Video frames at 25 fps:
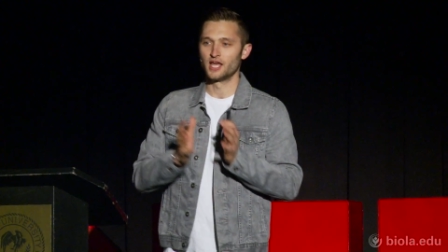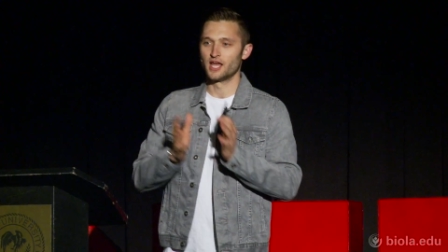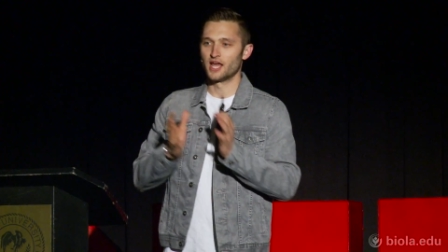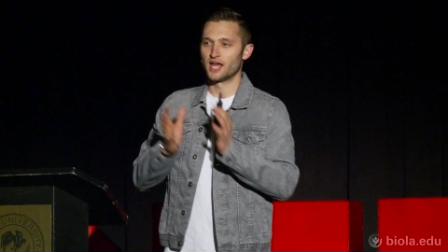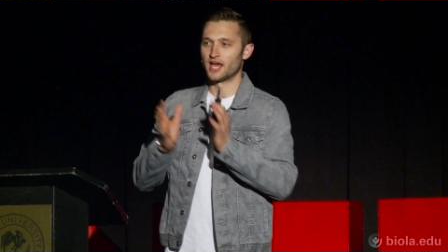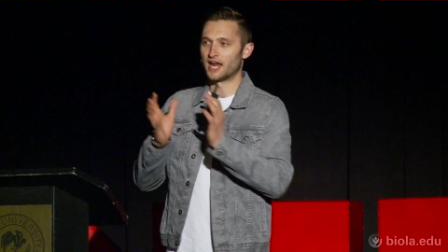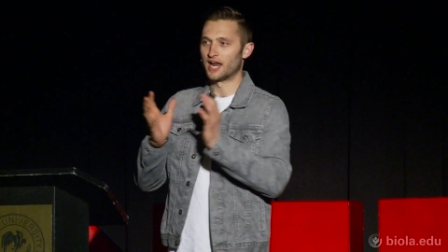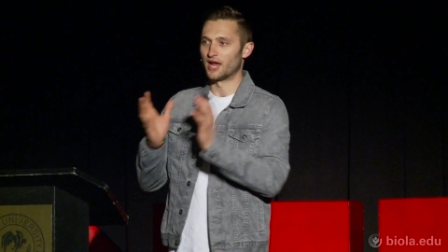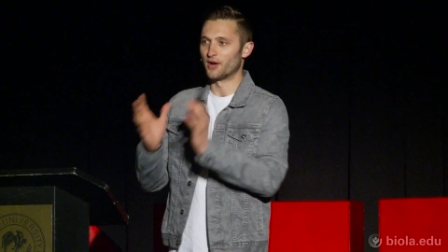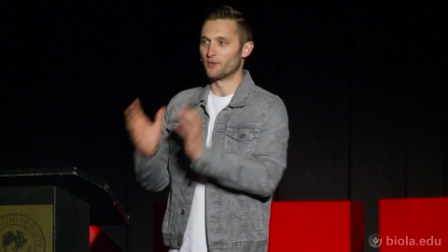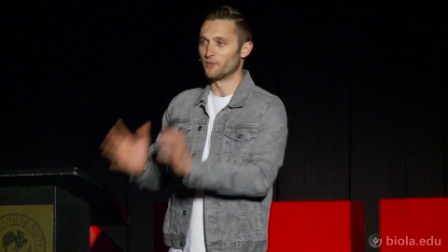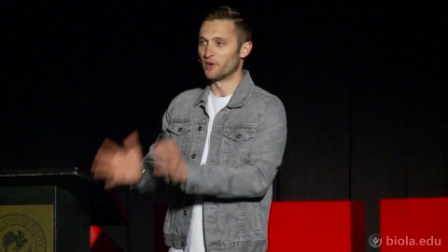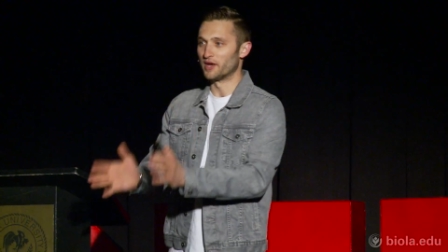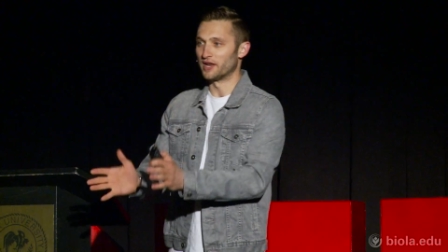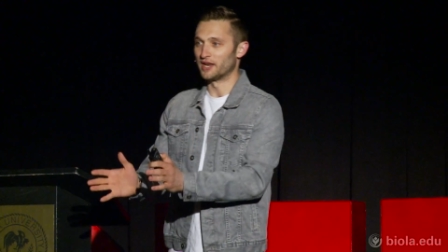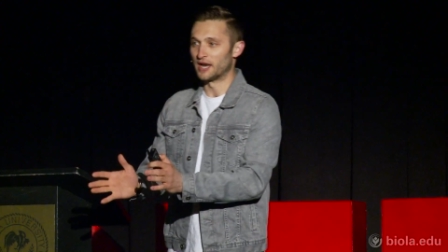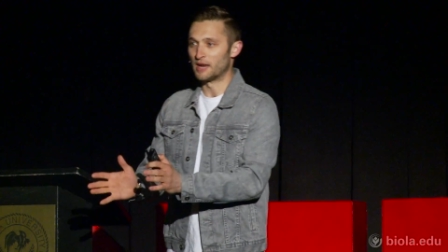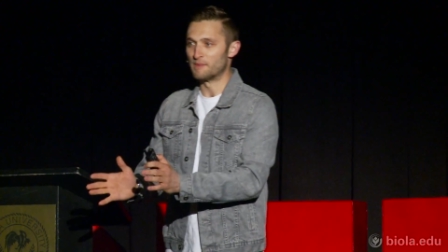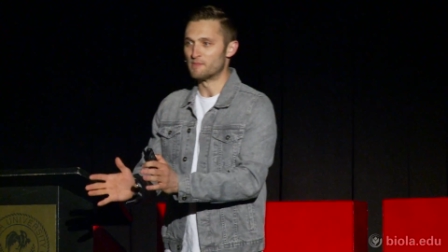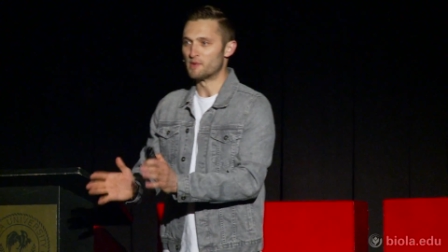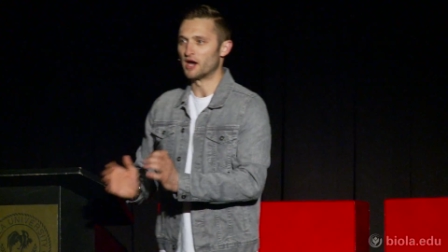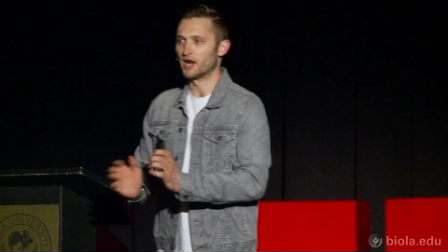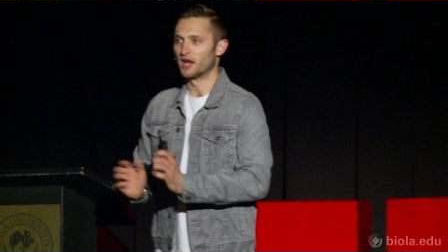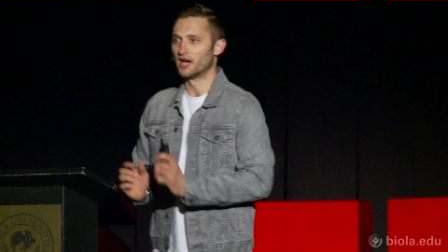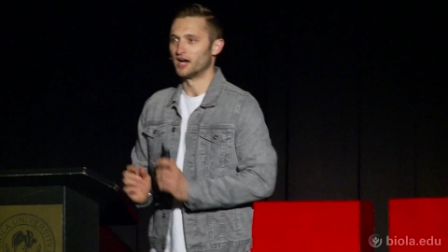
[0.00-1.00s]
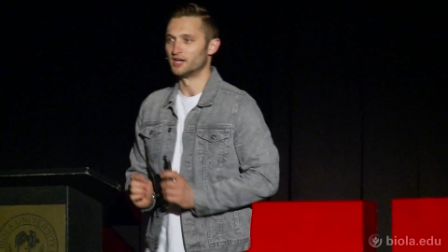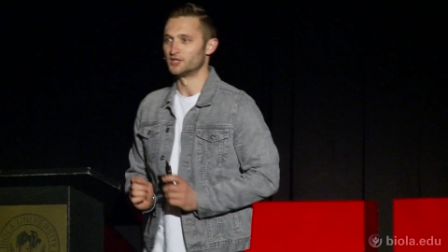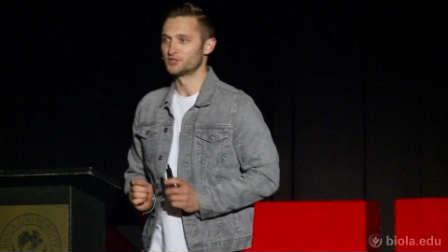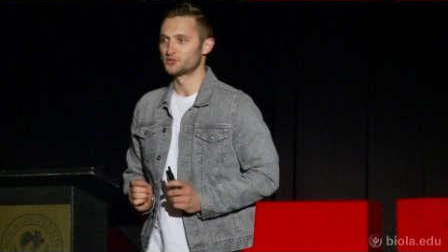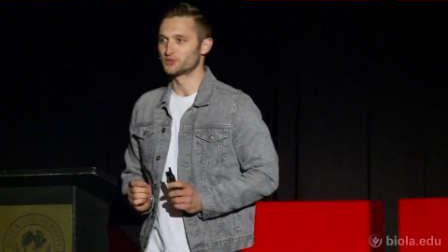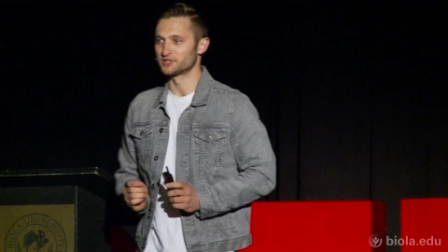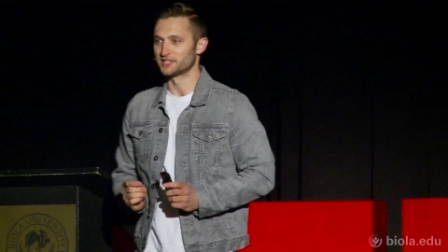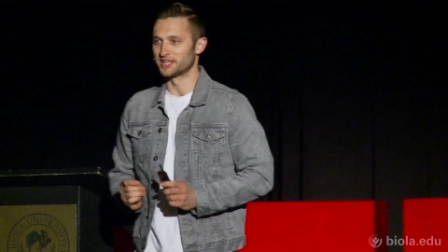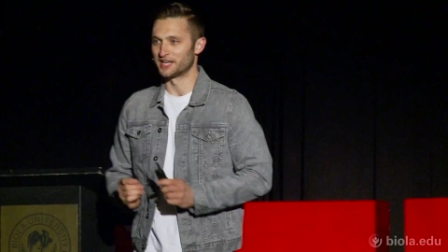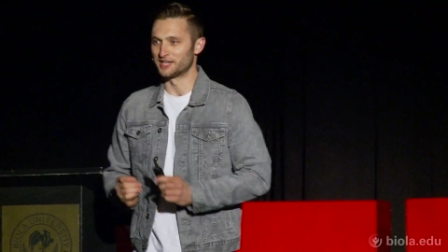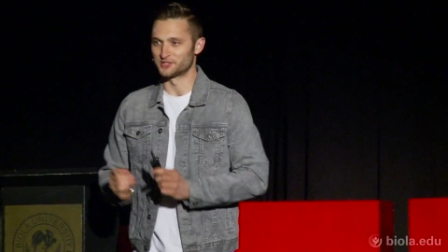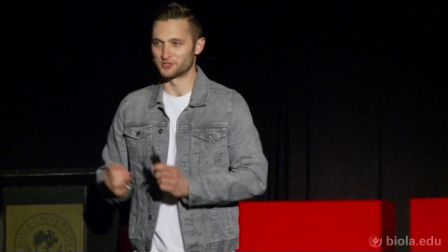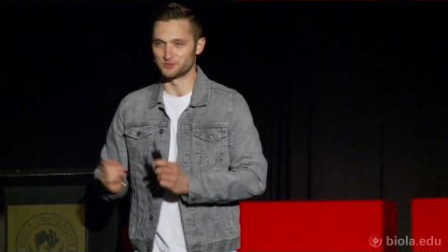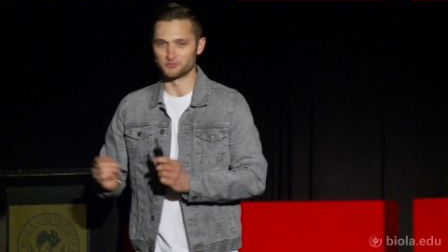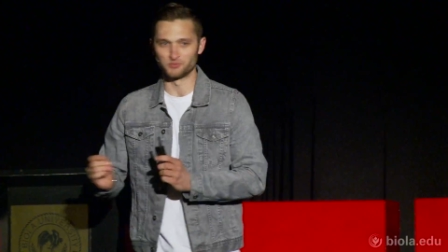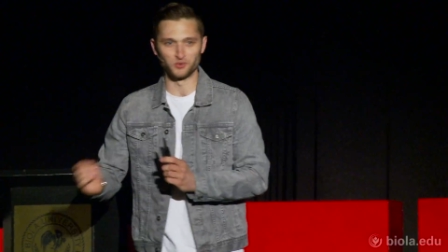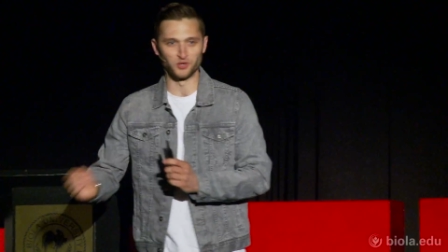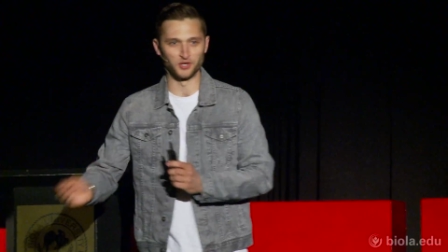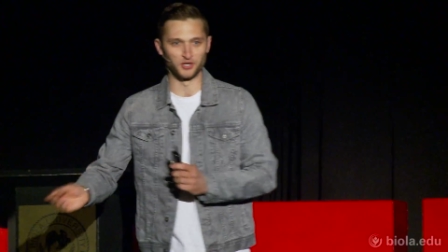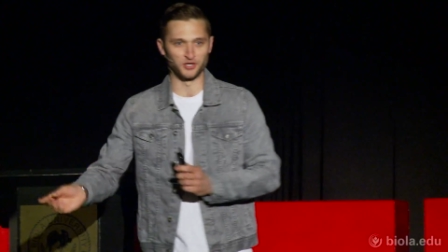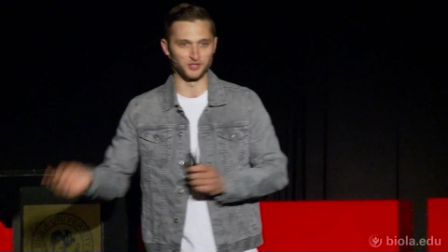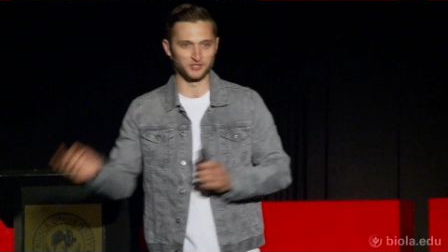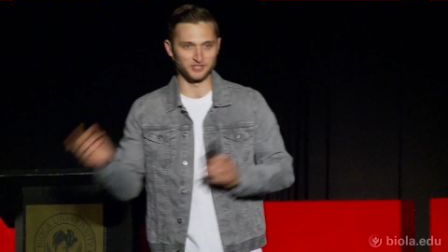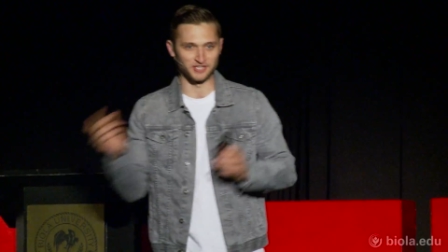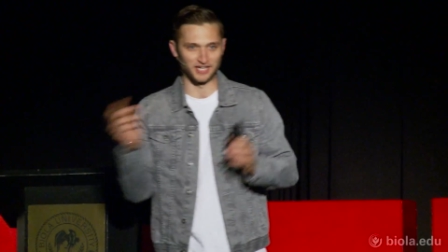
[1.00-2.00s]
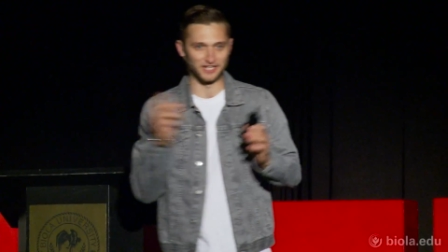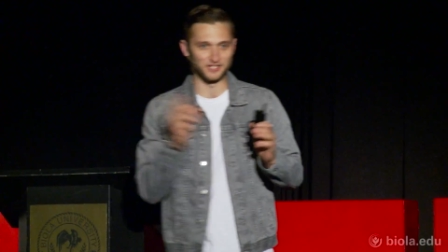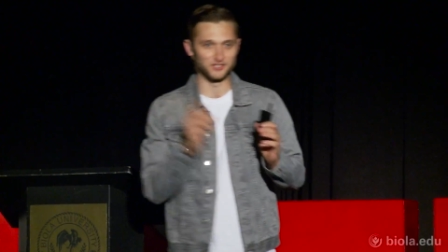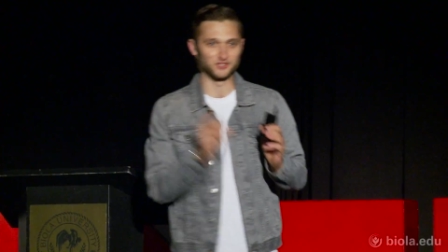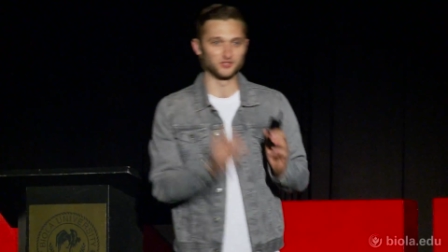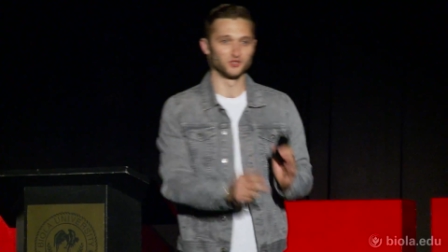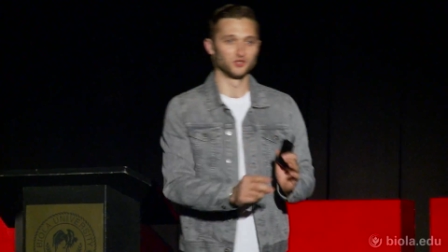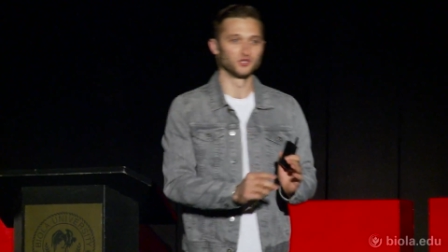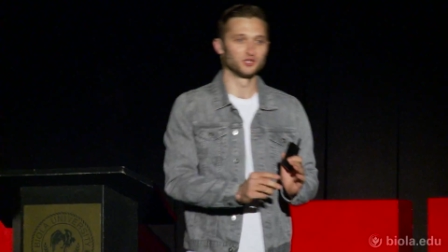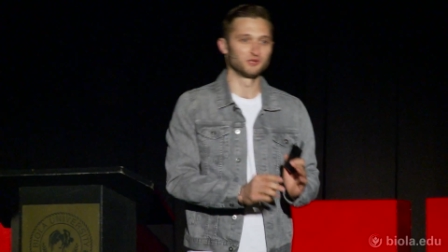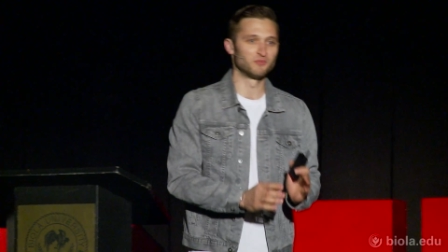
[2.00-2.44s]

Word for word: and I went and I bought one hundred laser pointers and I sold